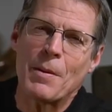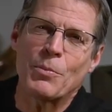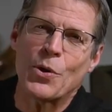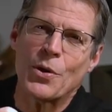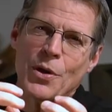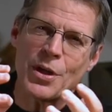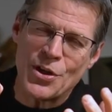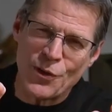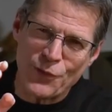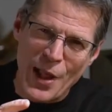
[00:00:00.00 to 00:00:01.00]
more
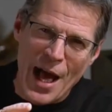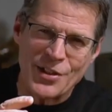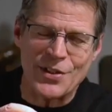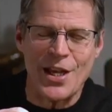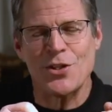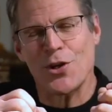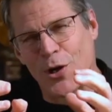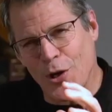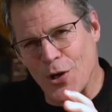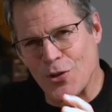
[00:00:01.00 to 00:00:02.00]
in your flocks and
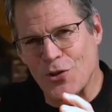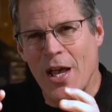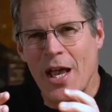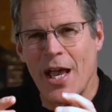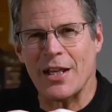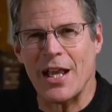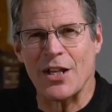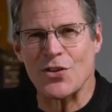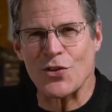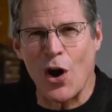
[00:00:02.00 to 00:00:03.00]
your herds. And
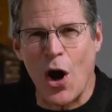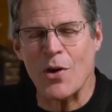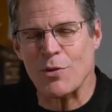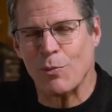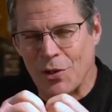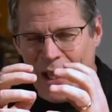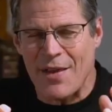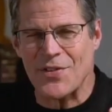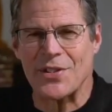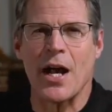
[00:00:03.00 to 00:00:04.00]
it's always more
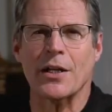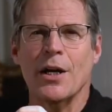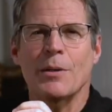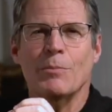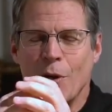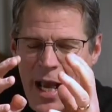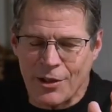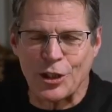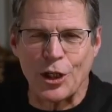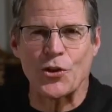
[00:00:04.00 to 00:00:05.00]
livestock, more
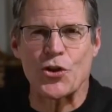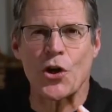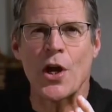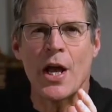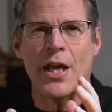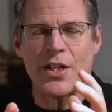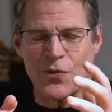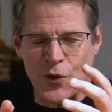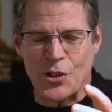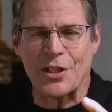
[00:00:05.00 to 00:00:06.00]
agriculture.
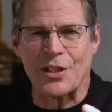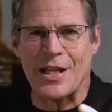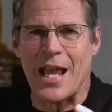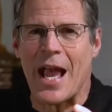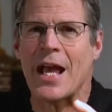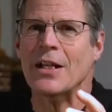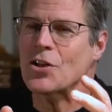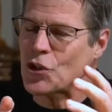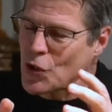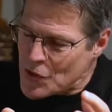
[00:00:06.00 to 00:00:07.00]
It's fertility.
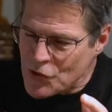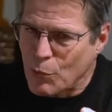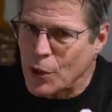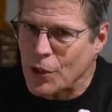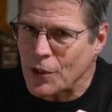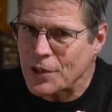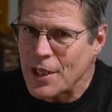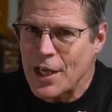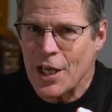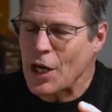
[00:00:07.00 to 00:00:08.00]
And sure as the world,
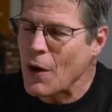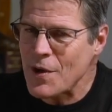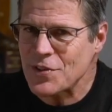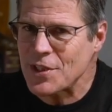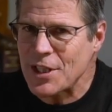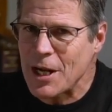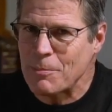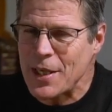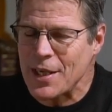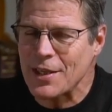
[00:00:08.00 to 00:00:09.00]
it always ended
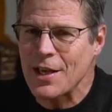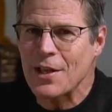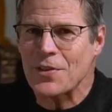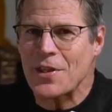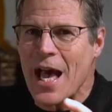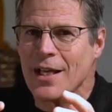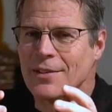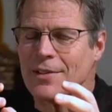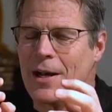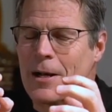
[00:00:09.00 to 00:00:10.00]
up being
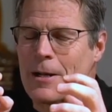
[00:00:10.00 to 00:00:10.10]
that